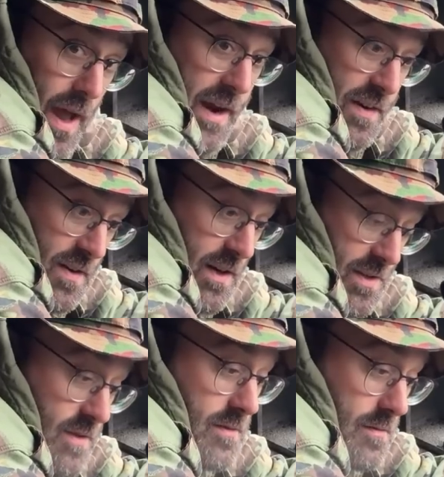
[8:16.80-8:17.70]
and it
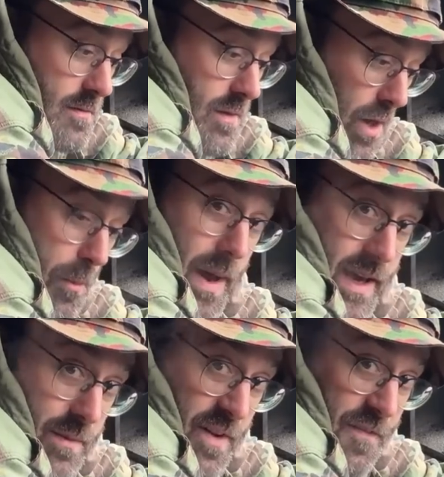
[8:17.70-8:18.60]
doesn't come
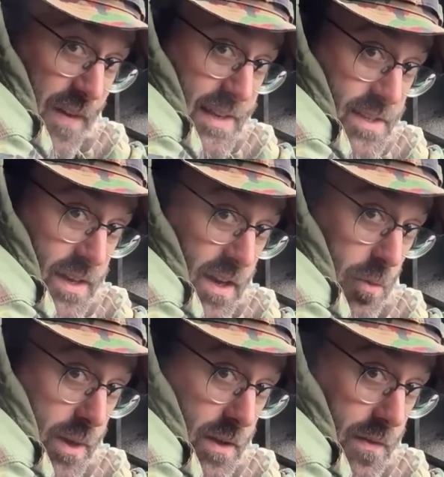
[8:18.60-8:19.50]
back in my face to
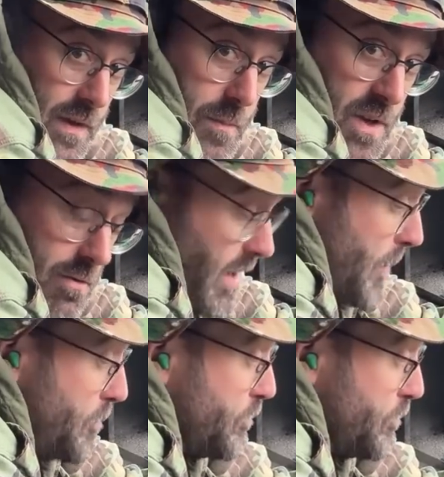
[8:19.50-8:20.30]
anywhere near the same degree.